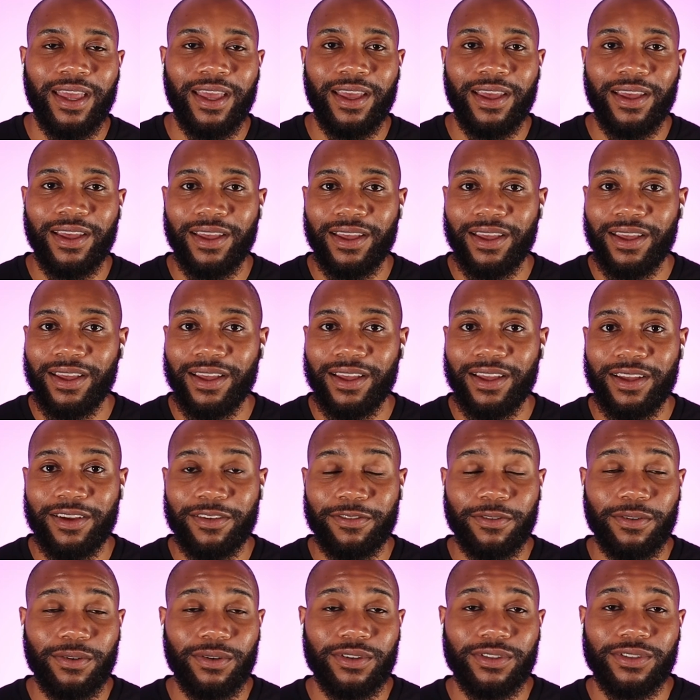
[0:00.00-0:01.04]

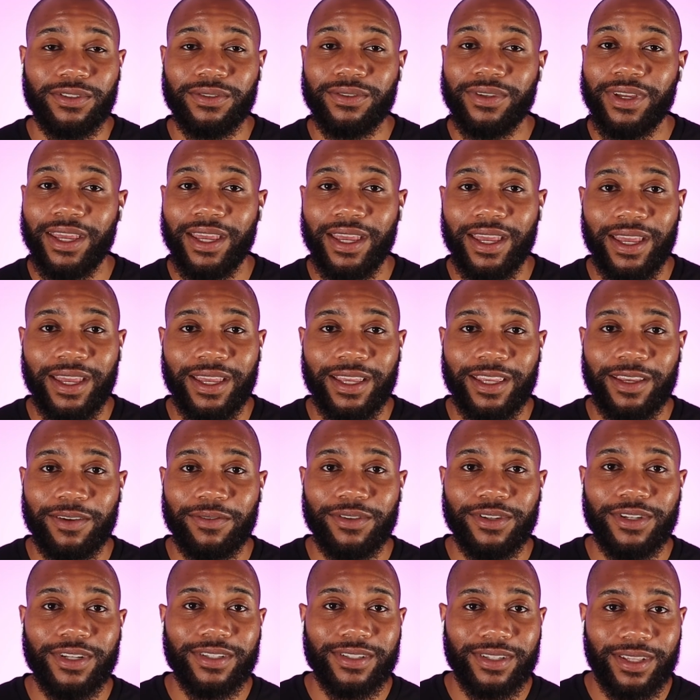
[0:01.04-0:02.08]
Of course, you can give
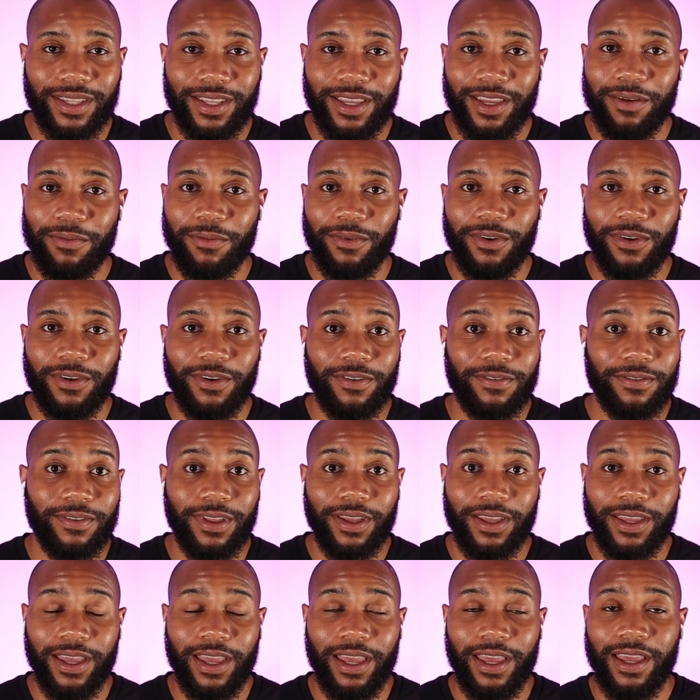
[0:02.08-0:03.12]
a disclaimer of
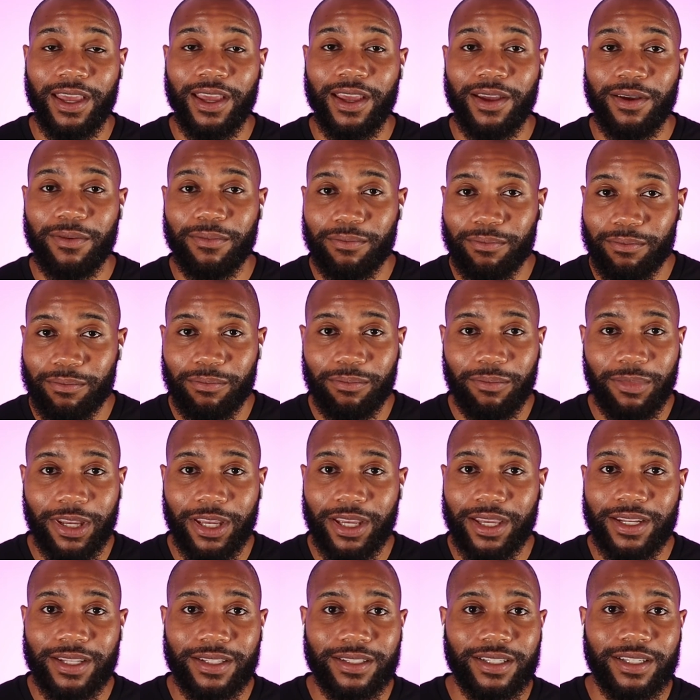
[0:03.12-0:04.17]
like, hey, I'm
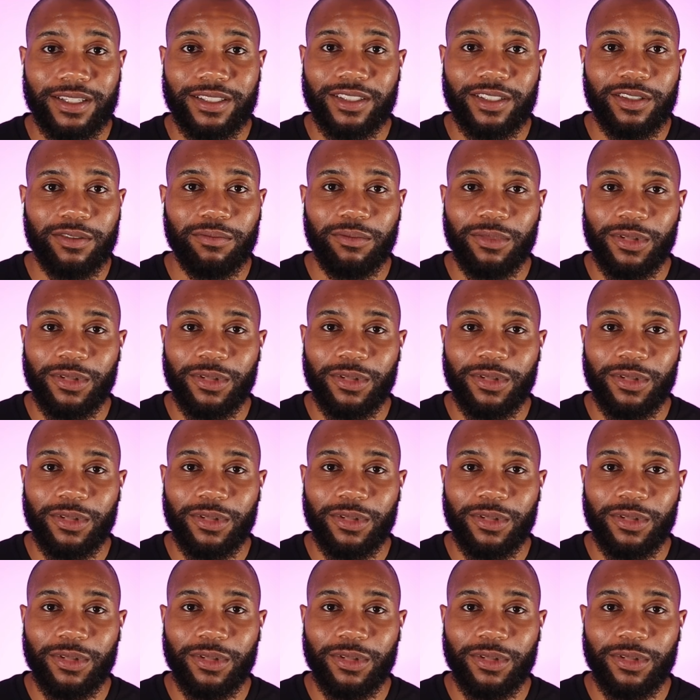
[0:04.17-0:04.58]
paying attention,